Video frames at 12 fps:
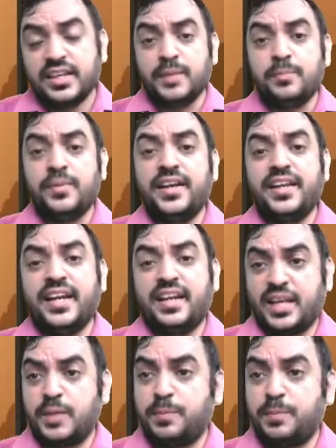
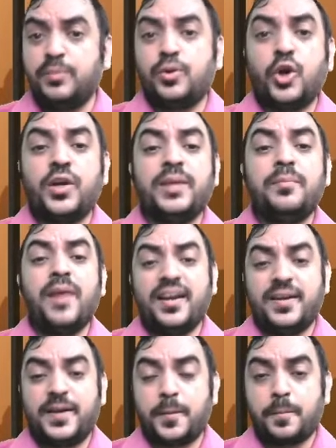immediate, repayable on
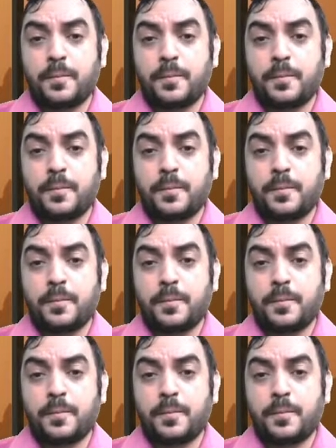demand.